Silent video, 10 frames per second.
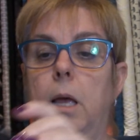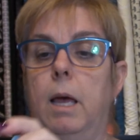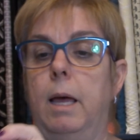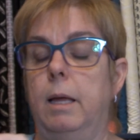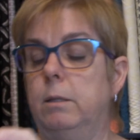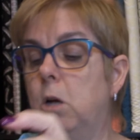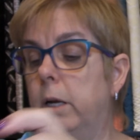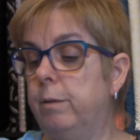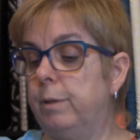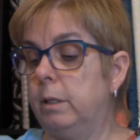And
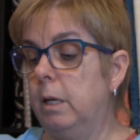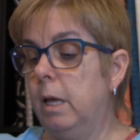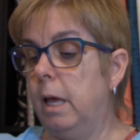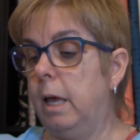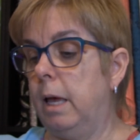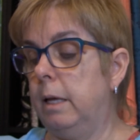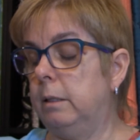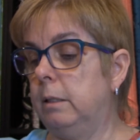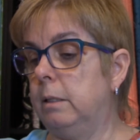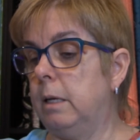not even.
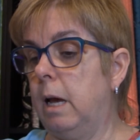And